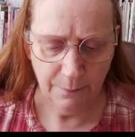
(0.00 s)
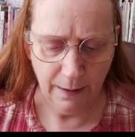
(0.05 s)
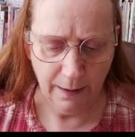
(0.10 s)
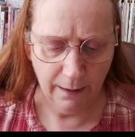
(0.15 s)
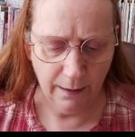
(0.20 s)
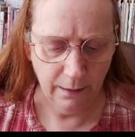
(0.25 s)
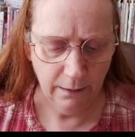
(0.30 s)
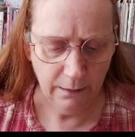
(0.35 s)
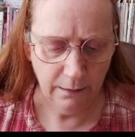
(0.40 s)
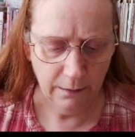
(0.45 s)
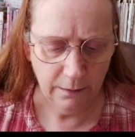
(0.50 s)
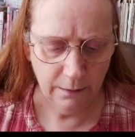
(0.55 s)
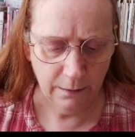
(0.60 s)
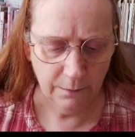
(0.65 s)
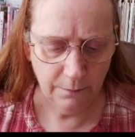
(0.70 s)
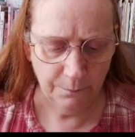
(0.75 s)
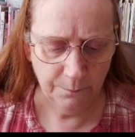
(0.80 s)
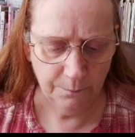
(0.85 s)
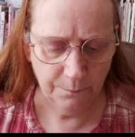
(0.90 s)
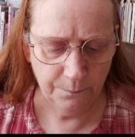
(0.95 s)
Emma.
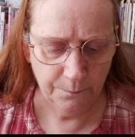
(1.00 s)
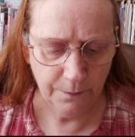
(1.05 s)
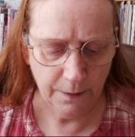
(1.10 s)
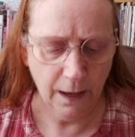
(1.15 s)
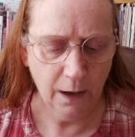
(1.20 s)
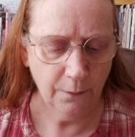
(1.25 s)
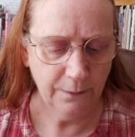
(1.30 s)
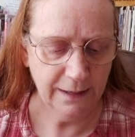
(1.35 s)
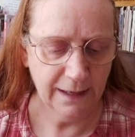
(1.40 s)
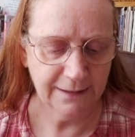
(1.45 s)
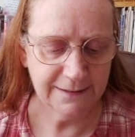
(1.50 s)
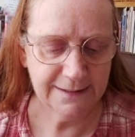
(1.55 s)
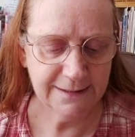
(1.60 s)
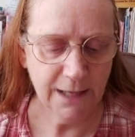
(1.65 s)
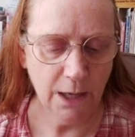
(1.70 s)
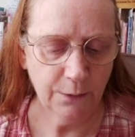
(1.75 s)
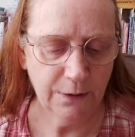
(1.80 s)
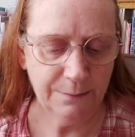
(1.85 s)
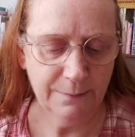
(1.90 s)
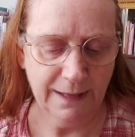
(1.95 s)
Oh
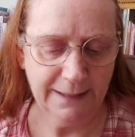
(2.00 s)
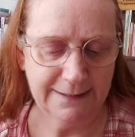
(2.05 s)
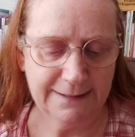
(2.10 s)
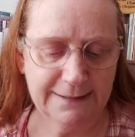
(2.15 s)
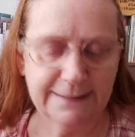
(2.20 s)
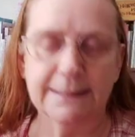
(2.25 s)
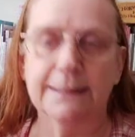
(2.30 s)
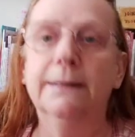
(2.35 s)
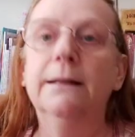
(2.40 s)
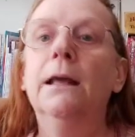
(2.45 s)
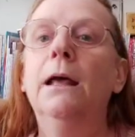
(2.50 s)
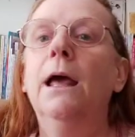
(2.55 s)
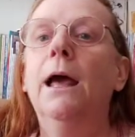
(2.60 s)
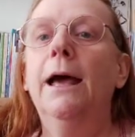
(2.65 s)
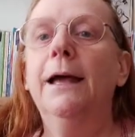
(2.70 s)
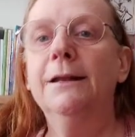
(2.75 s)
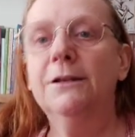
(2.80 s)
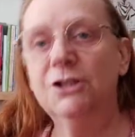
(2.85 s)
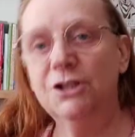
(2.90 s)
yeah, Zoe Mason,